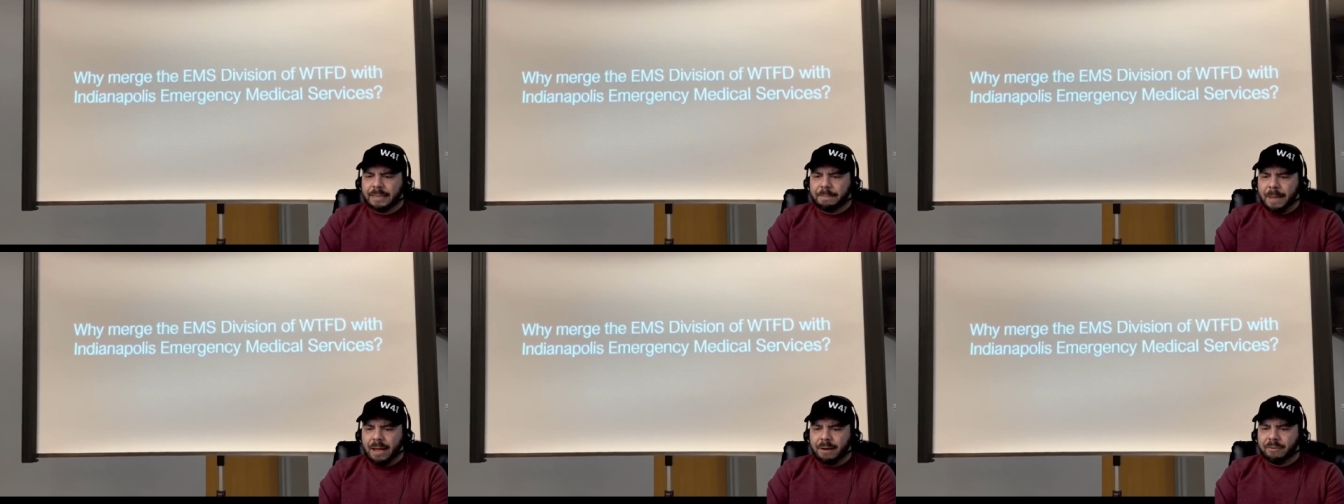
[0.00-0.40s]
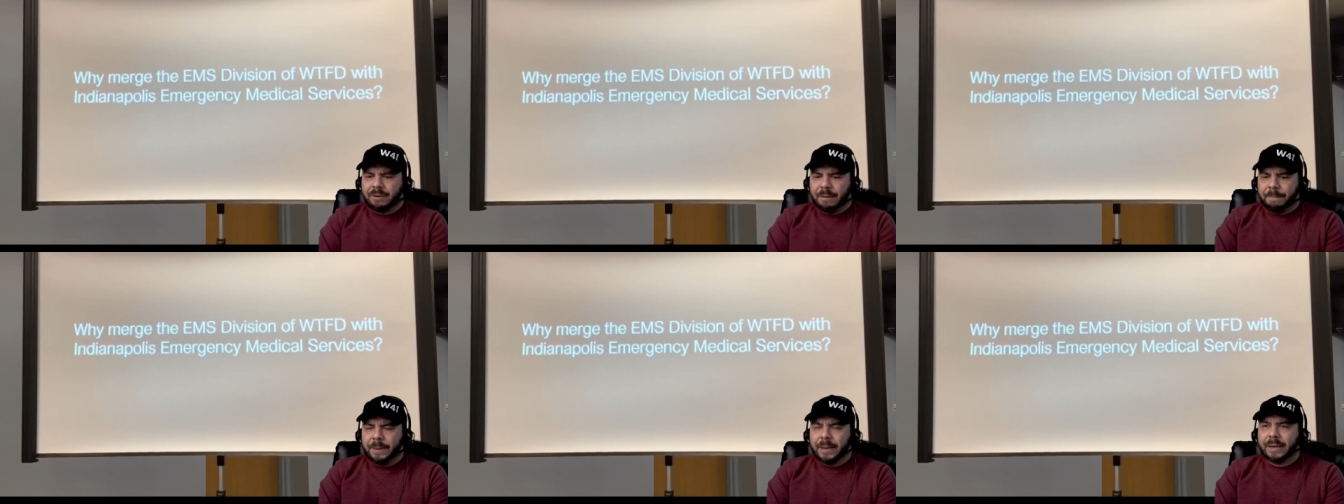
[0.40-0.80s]
matter in
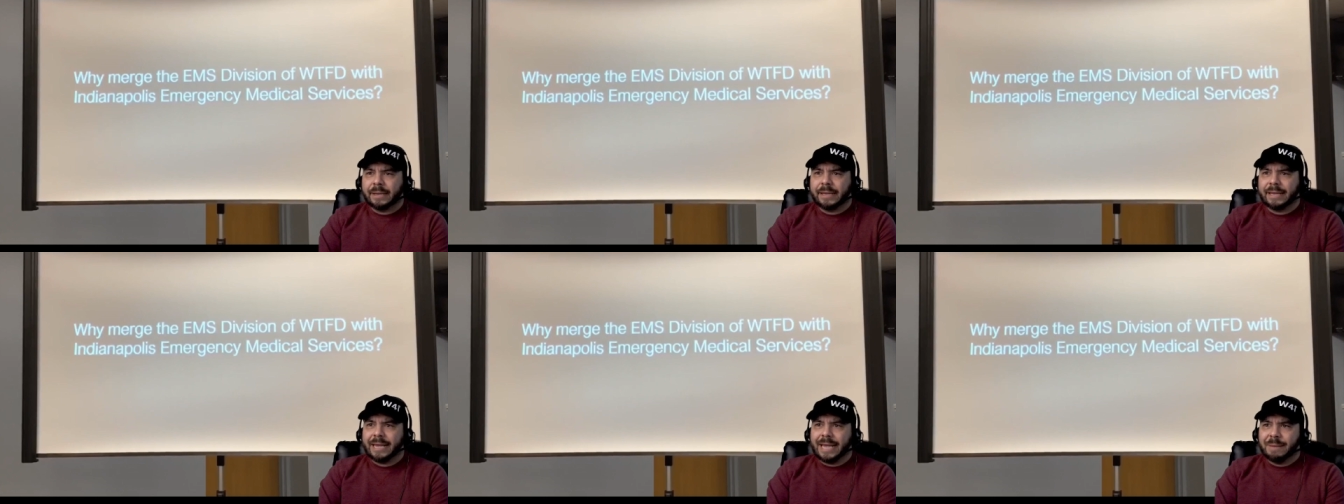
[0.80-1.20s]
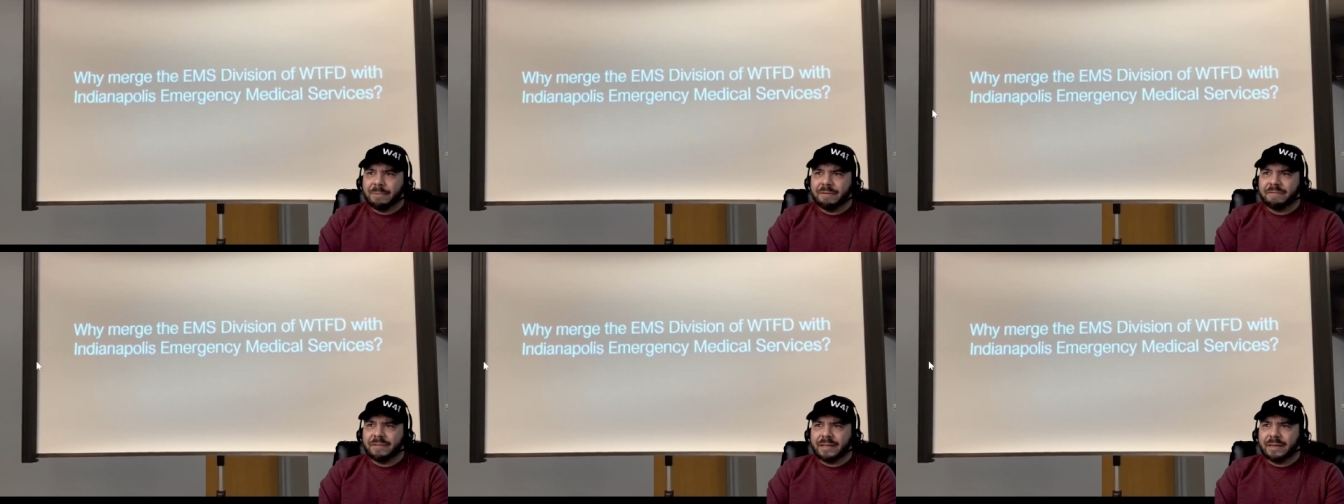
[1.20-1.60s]
the big scheme
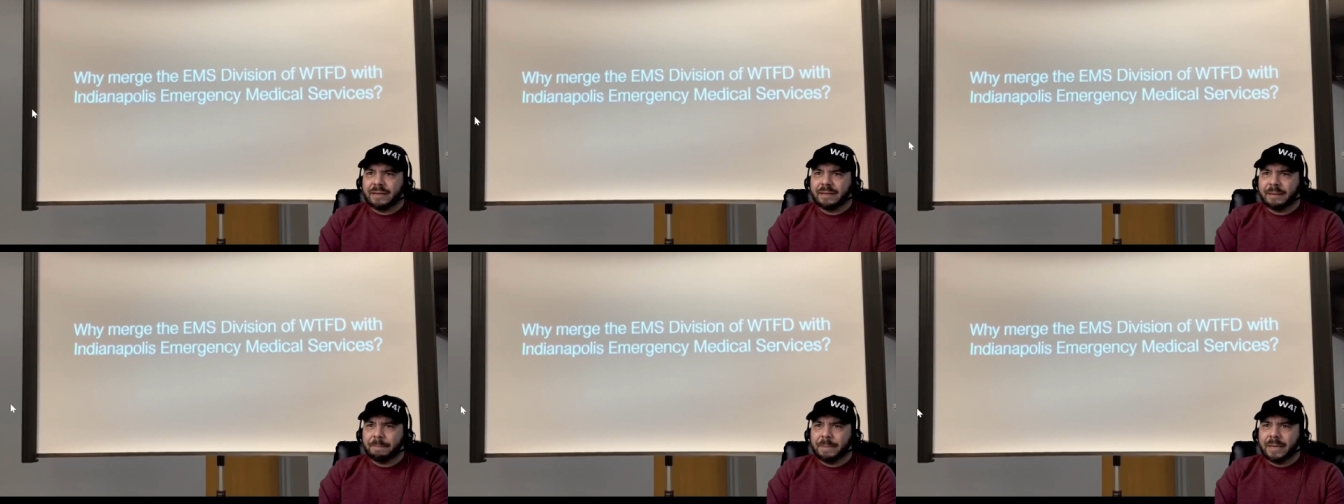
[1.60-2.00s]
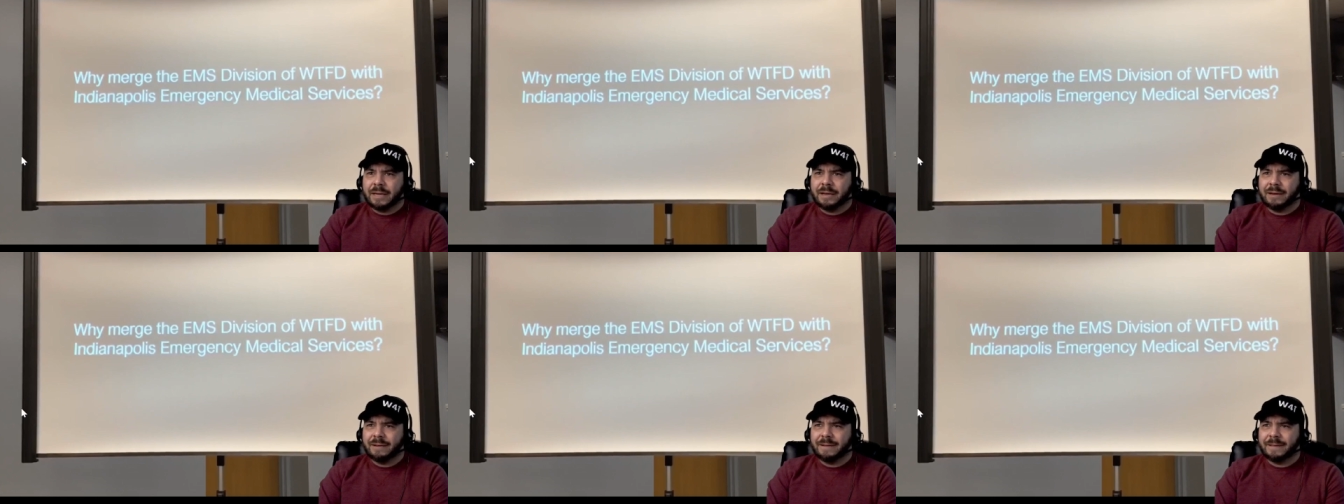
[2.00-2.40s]
of things
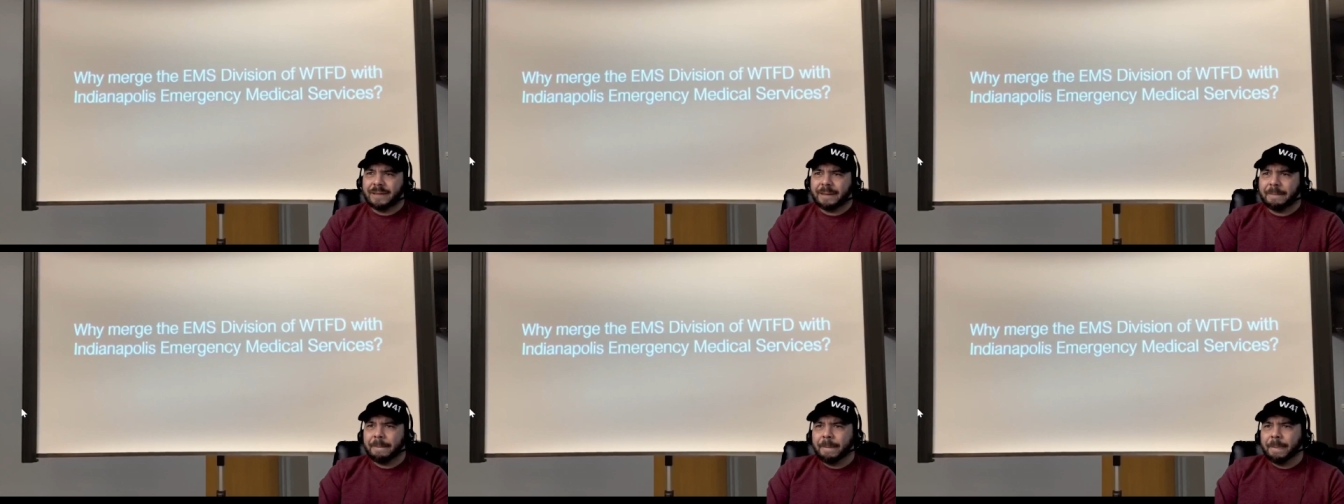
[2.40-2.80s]
because